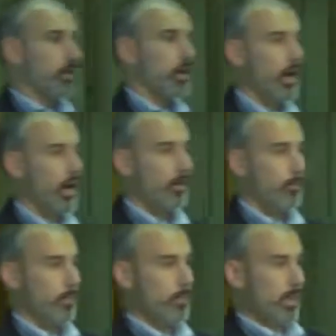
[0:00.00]
Um,
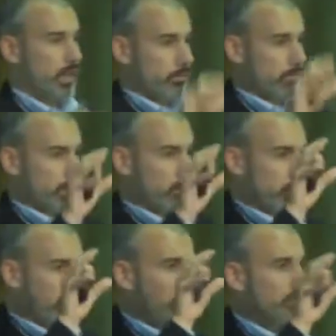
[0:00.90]
but
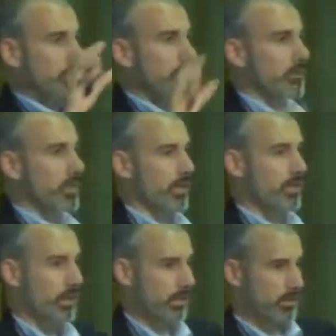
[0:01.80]
lots of data being
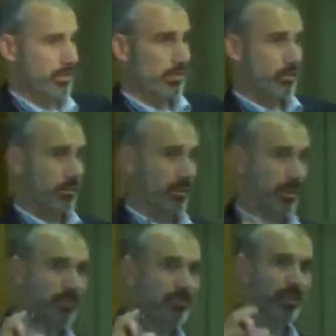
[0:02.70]
collected,
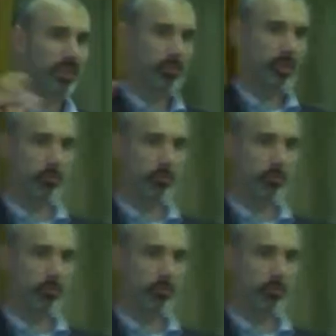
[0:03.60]
lots of data being